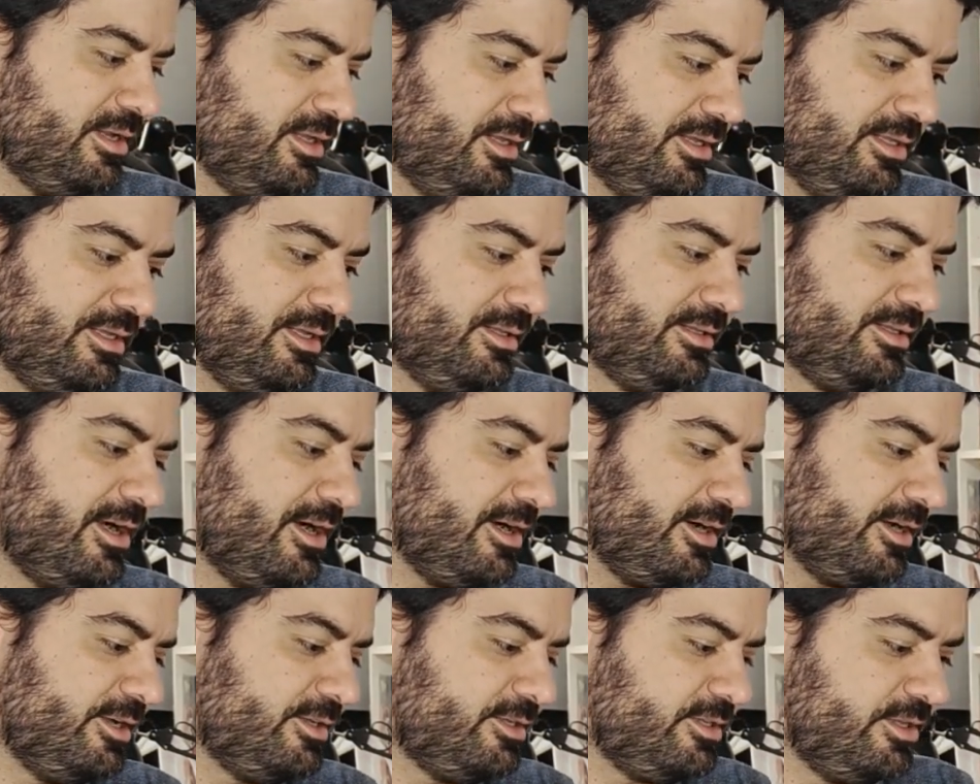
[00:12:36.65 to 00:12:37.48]
The
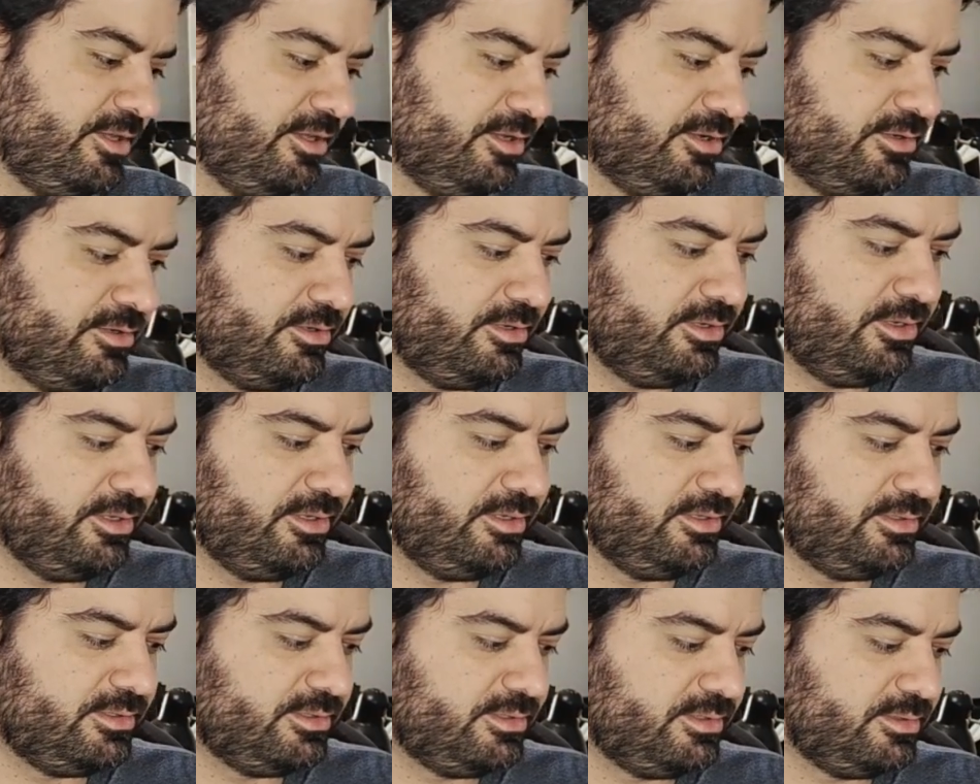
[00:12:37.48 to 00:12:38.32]
target here
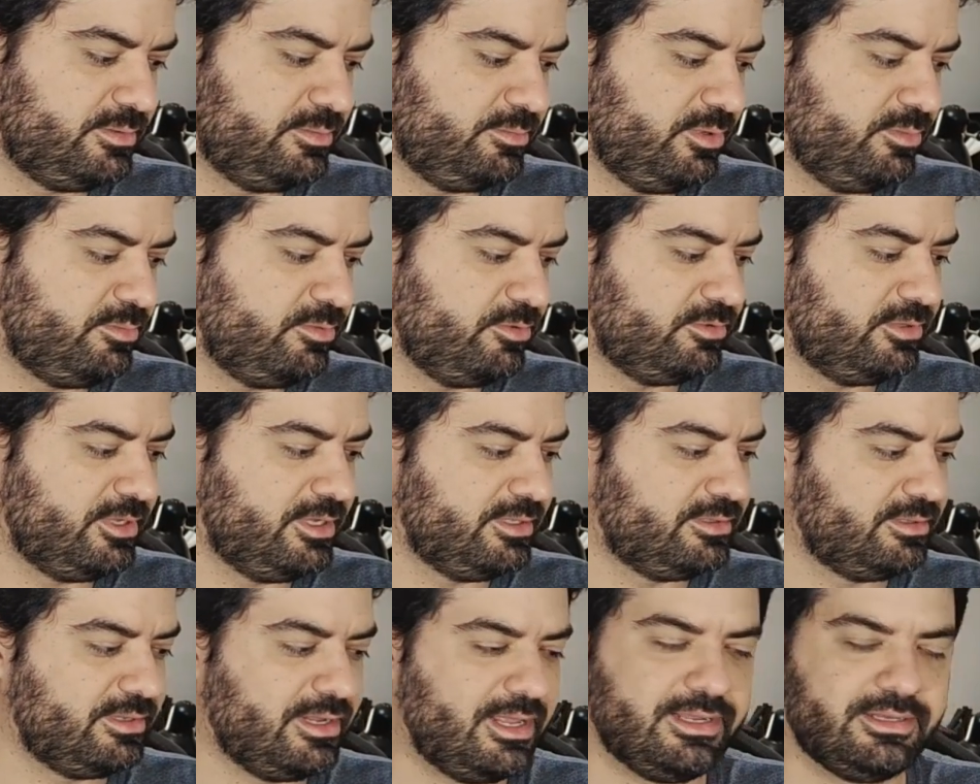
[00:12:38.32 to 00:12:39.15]
is people
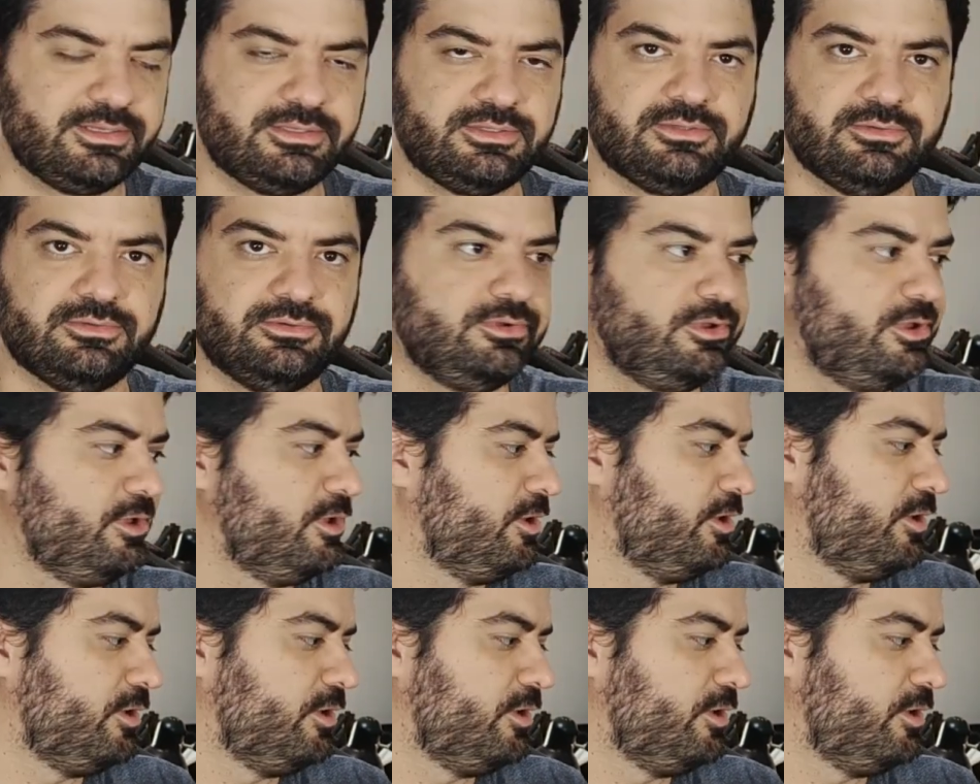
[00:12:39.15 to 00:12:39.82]
that like to